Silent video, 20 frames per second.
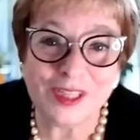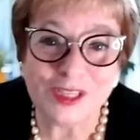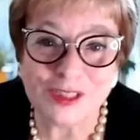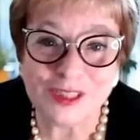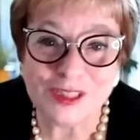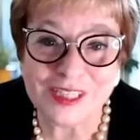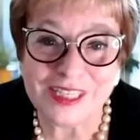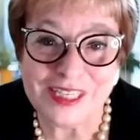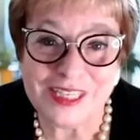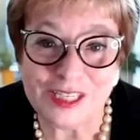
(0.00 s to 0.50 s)

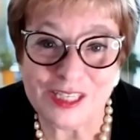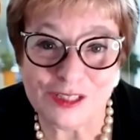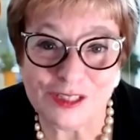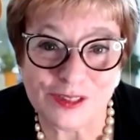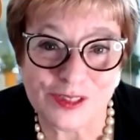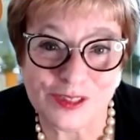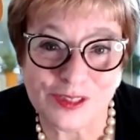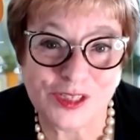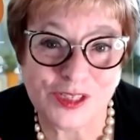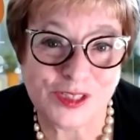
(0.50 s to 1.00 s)
the
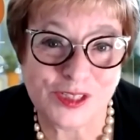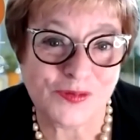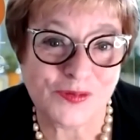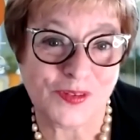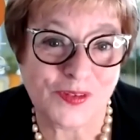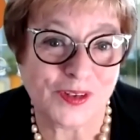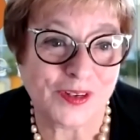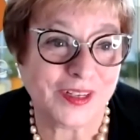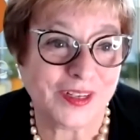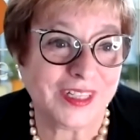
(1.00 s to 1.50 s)
years, just
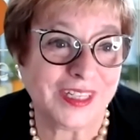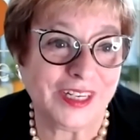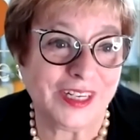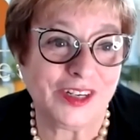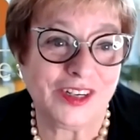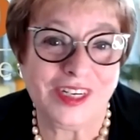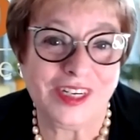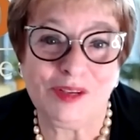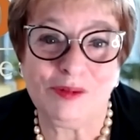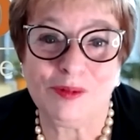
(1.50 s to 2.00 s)
for
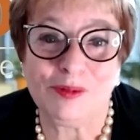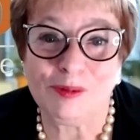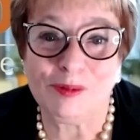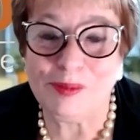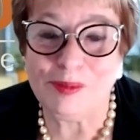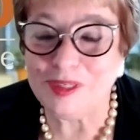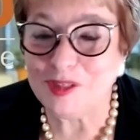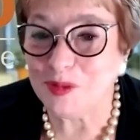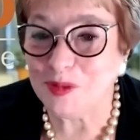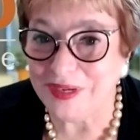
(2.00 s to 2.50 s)
clarity, were
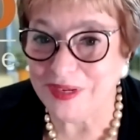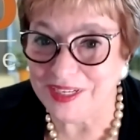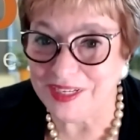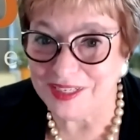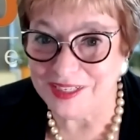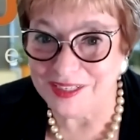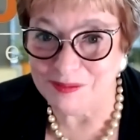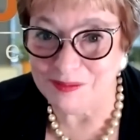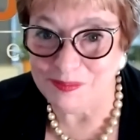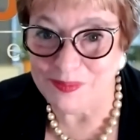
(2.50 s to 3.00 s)

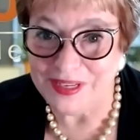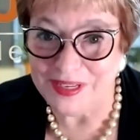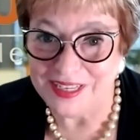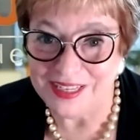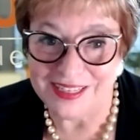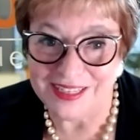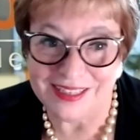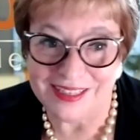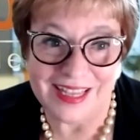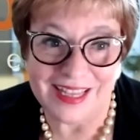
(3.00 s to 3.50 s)
between
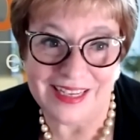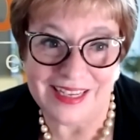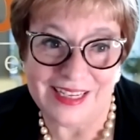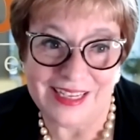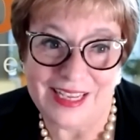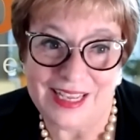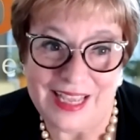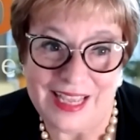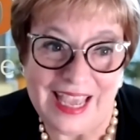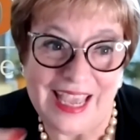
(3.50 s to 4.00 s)
being like
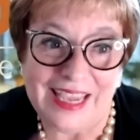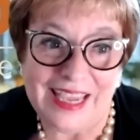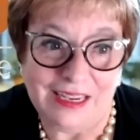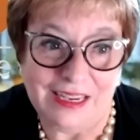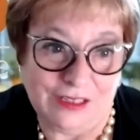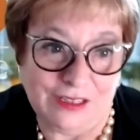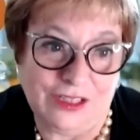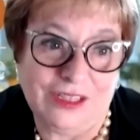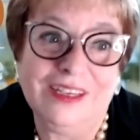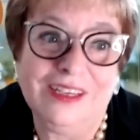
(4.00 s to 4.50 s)

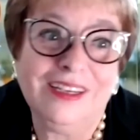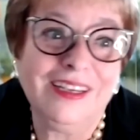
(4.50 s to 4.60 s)
8